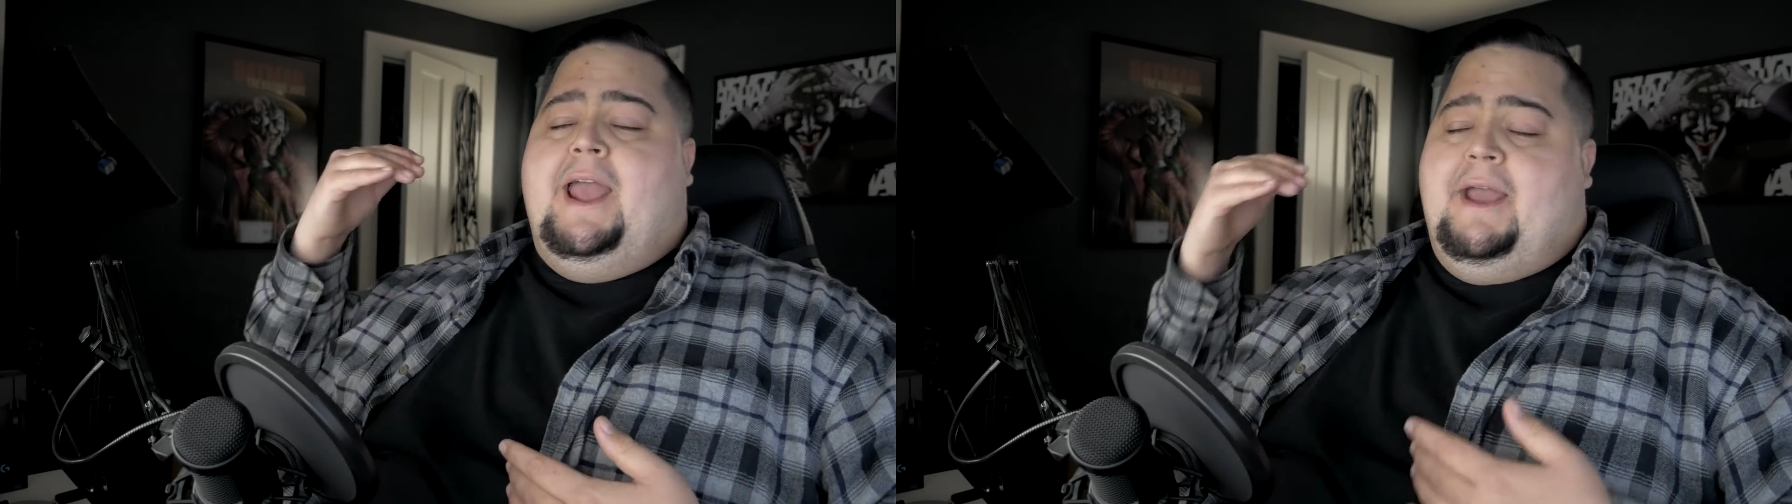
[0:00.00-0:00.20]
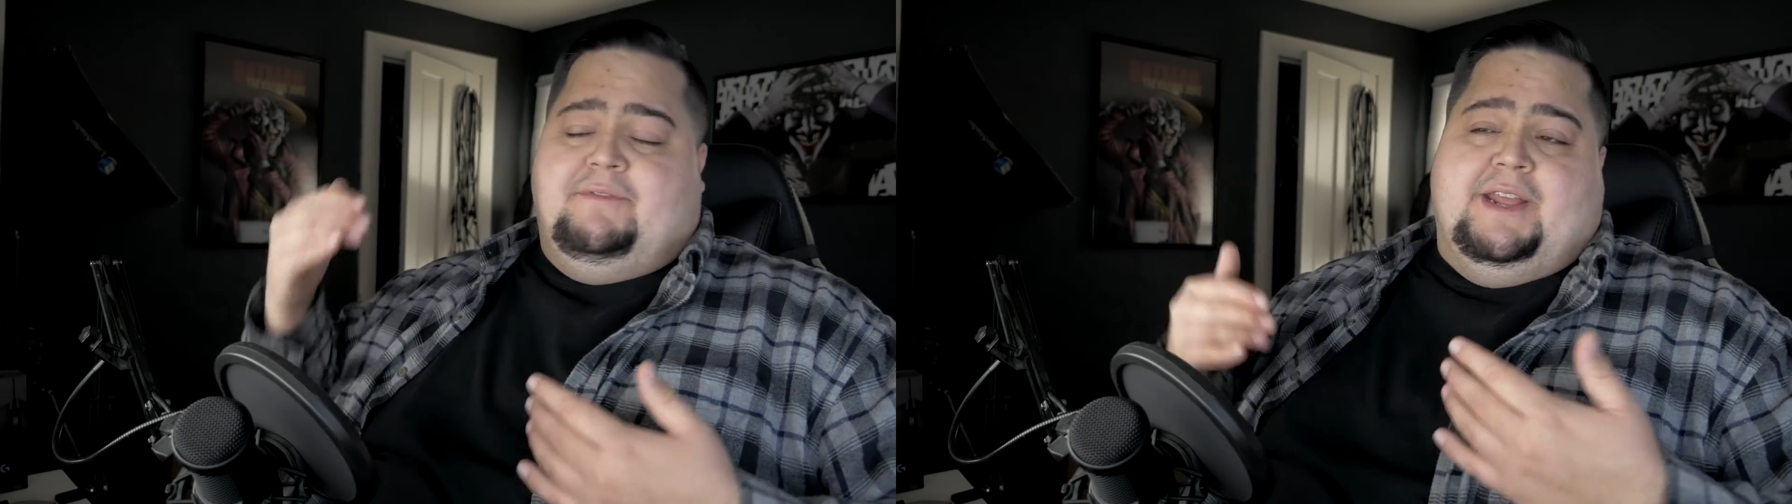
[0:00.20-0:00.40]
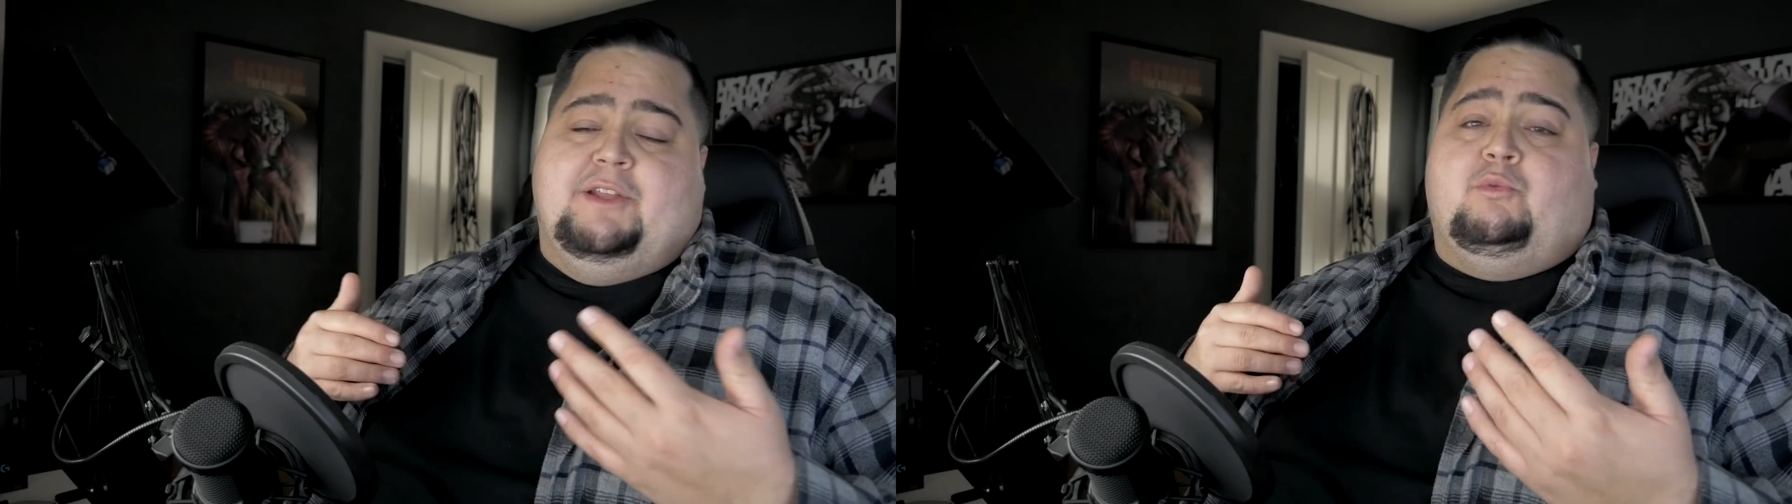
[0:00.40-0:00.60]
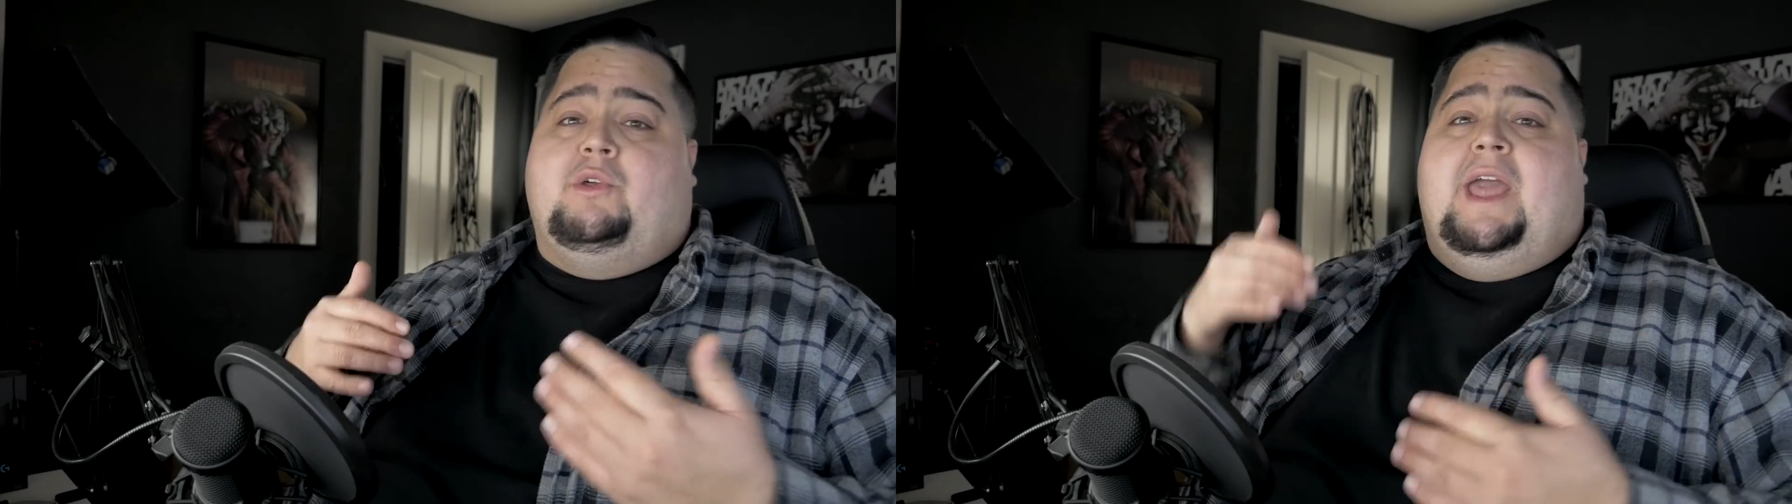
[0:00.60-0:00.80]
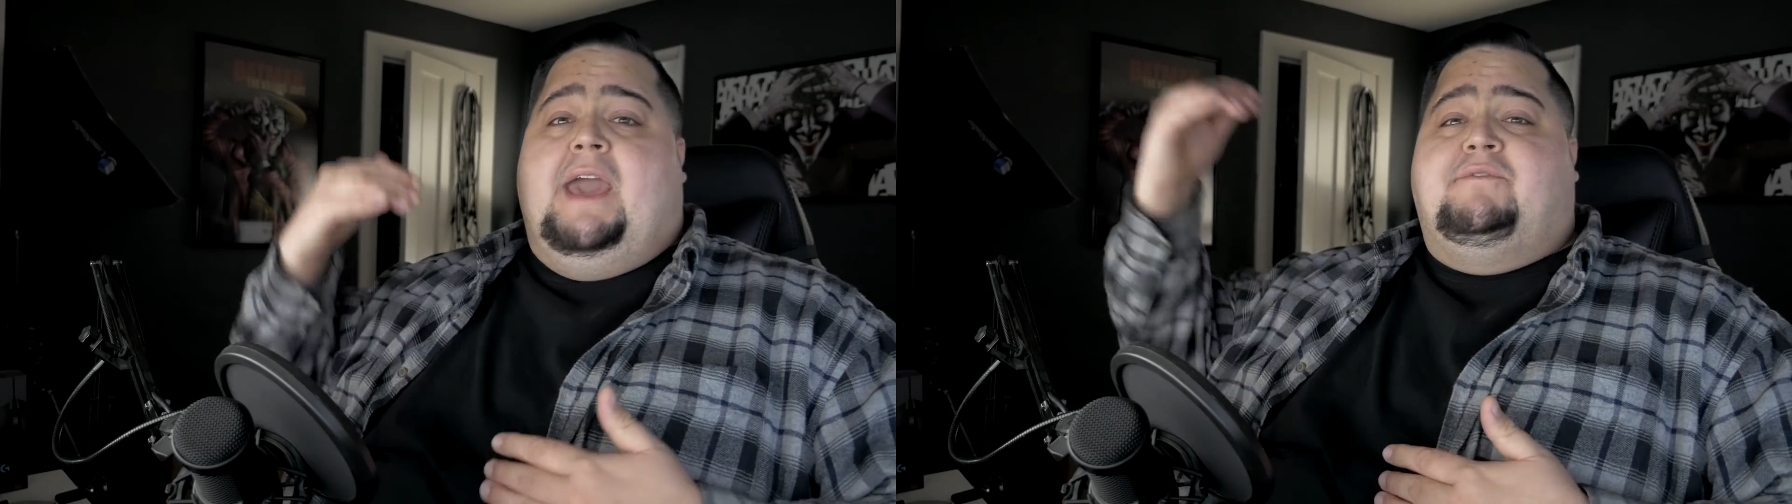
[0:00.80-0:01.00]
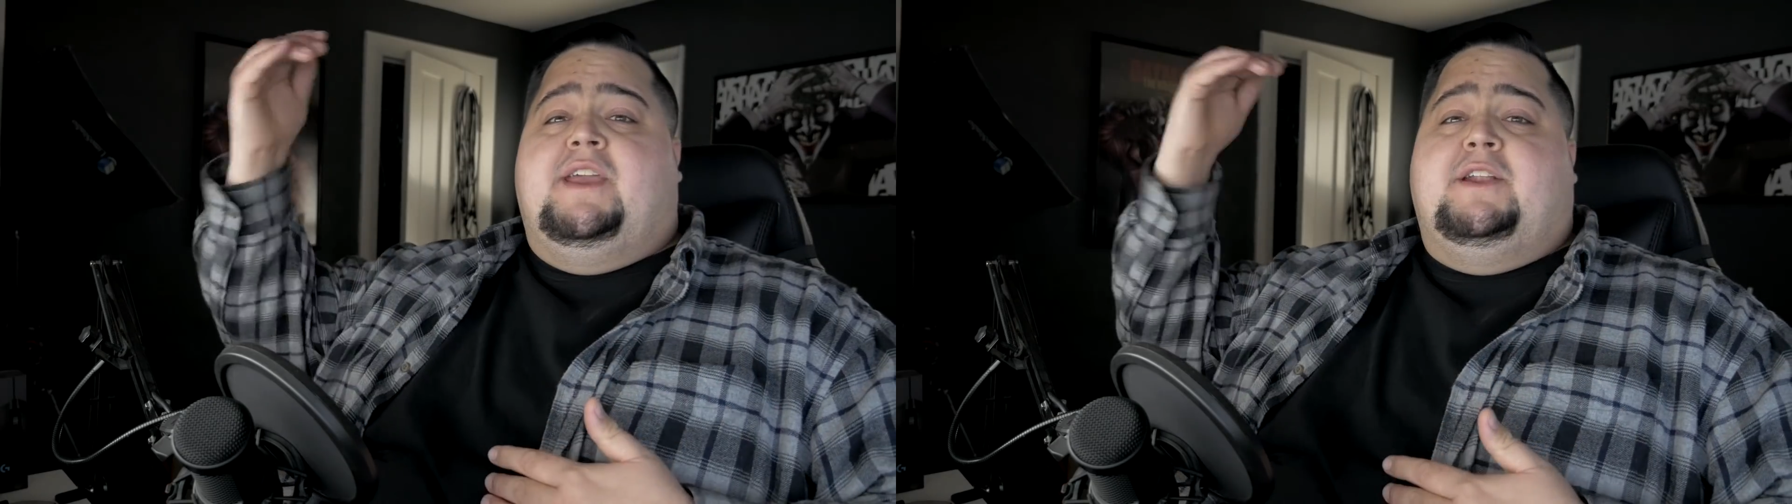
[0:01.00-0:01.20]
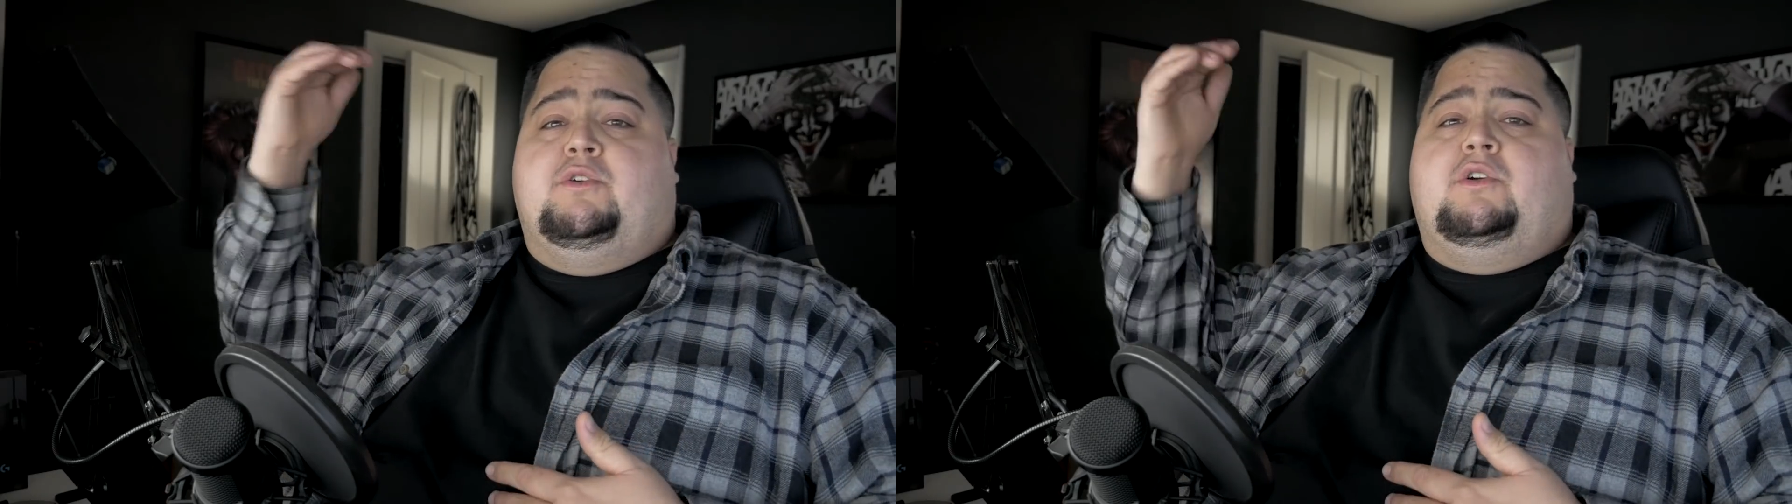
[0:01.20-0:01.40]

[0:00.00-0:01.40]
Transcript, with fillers: having any real heavy hitter